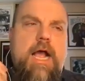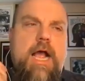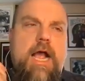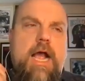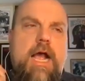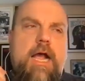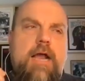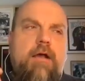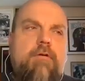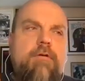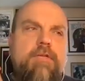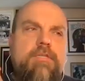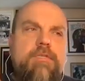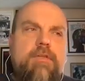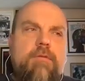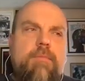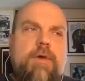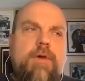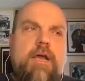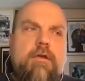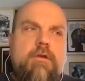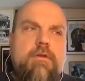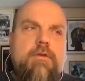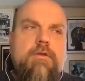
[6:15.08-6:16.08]
I always
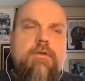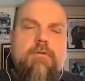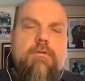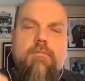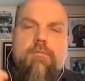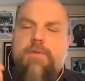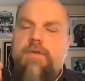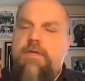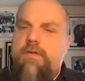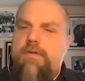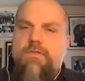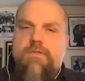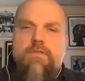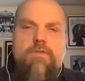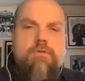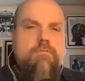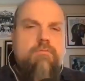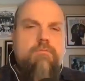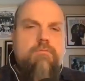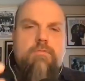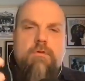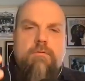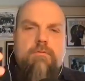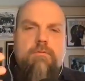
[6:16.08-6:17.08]
admired you because
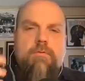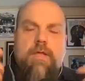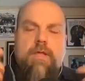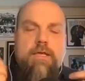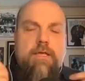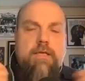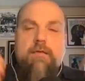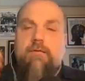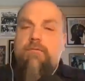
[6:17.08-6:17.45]
you like,